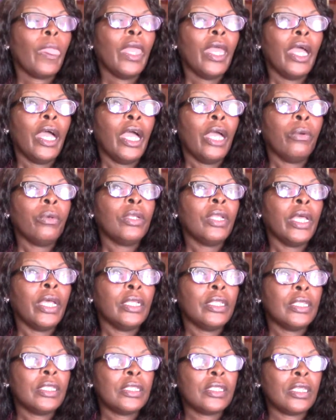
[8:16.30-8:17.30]
I would like
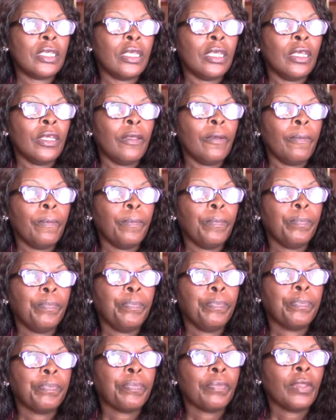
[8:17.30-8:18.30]
to say
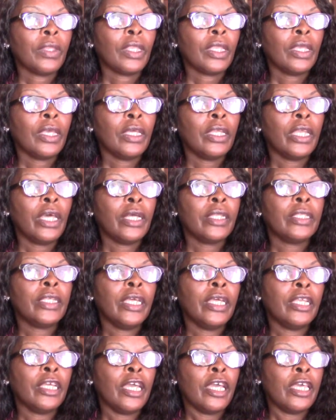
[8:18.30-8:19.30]
that
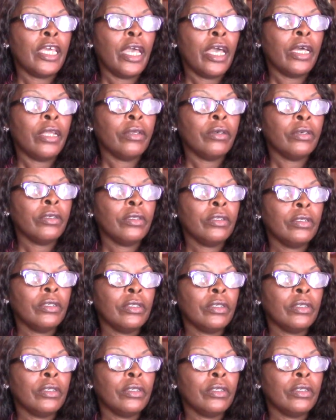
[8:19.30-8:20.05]
in Guyana,